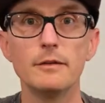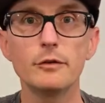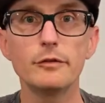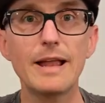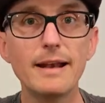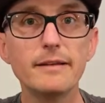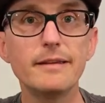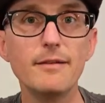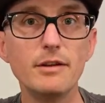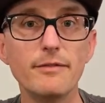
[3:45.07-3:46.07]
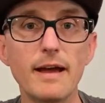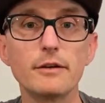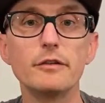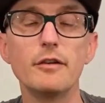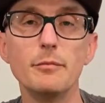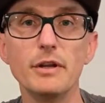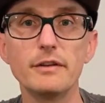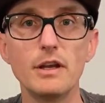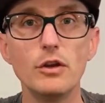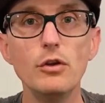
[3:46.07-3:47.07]
So static safety factors have built
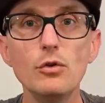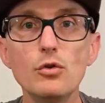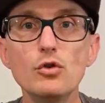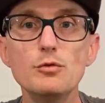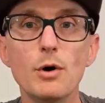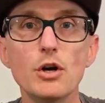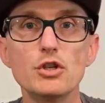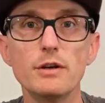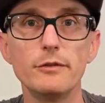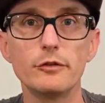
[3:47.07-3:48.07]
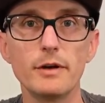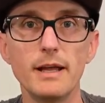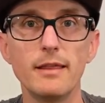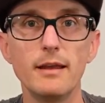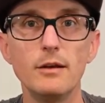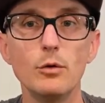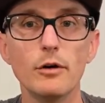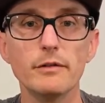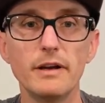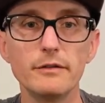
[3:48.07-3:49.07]
a huge margin of strength into
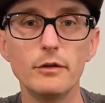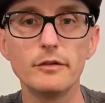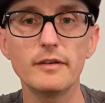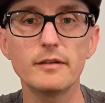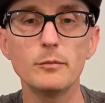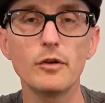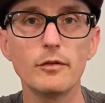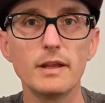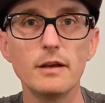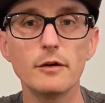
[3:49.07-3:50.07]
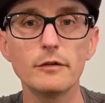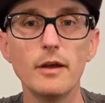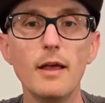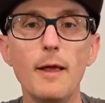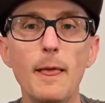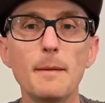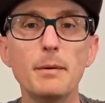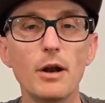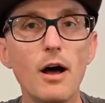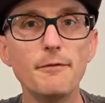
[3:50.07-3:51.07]
our rescue systems over the years,
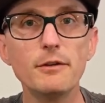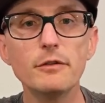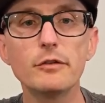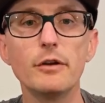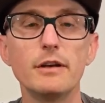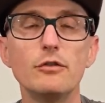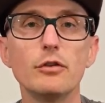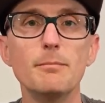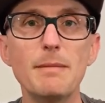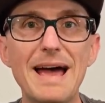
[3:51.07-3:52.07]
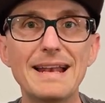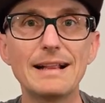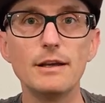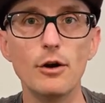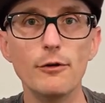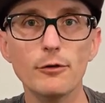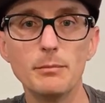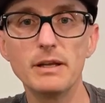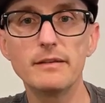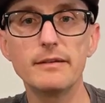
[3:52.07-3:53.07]
but often result in dramatically
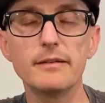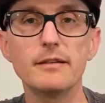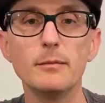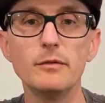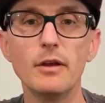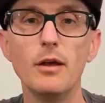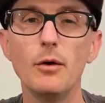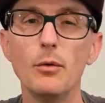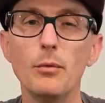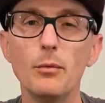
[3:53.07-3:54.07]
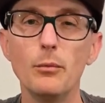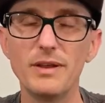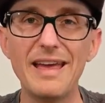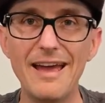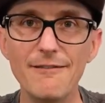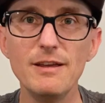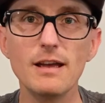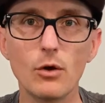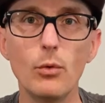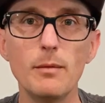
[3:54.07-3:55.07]
overbuilt systems with heavy
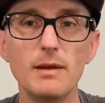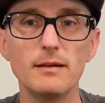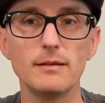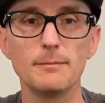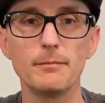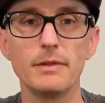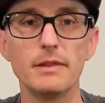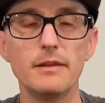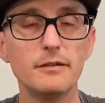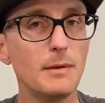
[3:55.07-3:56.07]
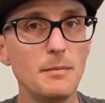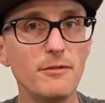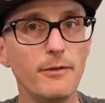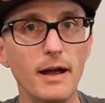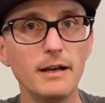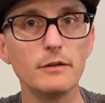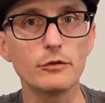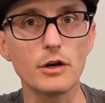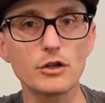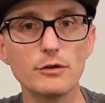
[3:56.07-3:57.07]
equipment. This may be fine in
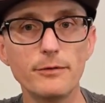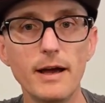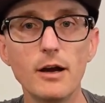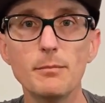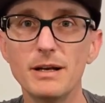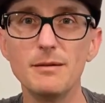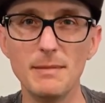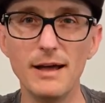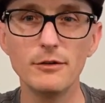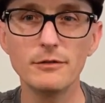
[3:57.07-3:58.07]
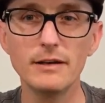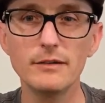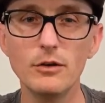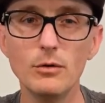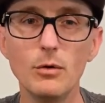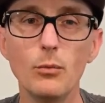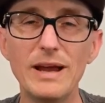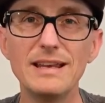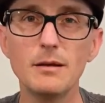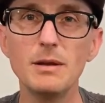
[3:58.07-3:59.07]
structure fire, but in mountain rescue,
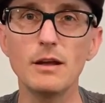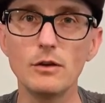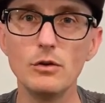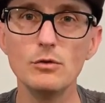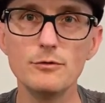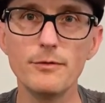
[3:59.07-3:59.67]
weight can be a huge